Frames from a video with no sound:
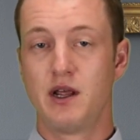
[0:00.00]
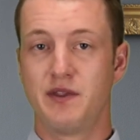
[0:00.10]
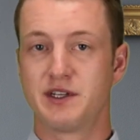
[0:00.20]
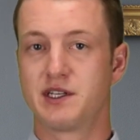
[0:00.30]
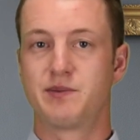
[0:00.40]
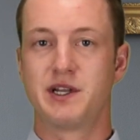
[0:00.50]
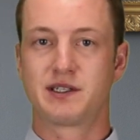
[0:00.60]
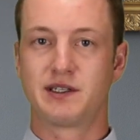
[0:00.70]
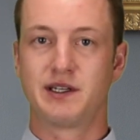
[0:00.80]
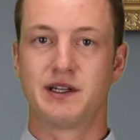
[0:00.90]
This is
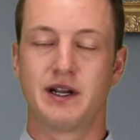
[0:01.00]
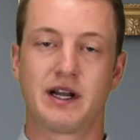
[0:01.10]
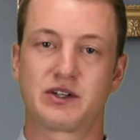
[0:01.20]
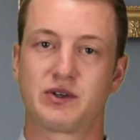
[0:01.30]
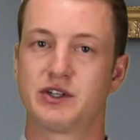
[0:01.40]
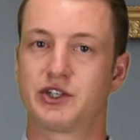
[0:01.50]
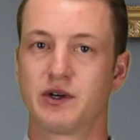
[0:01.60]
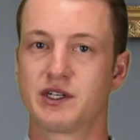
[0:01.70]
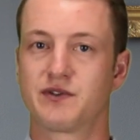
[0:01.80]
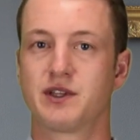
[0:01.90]
basically an extra
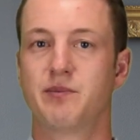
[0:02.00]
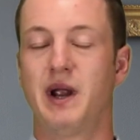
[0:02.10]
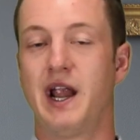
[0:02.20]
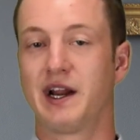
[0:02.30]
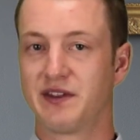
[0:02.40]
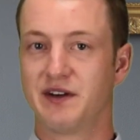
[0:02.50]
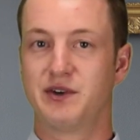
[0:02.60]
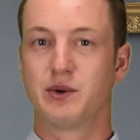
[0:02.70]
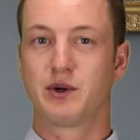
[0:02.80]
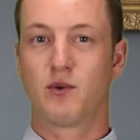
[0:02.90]
insurance for the bank that if
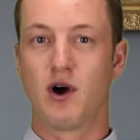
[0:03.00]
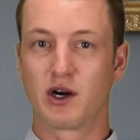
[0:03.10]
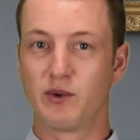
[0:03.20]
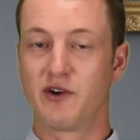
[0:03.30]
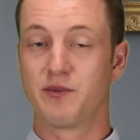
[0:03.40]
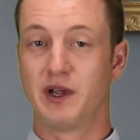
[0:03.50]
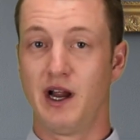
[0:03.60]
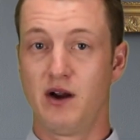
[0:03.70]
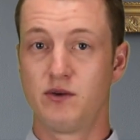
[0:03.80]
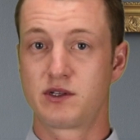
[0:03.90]
you were to walk away from the
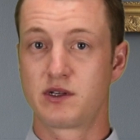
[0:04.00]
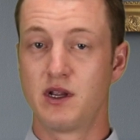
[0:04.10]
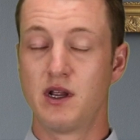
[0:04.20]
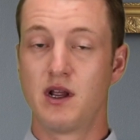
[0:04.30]
house,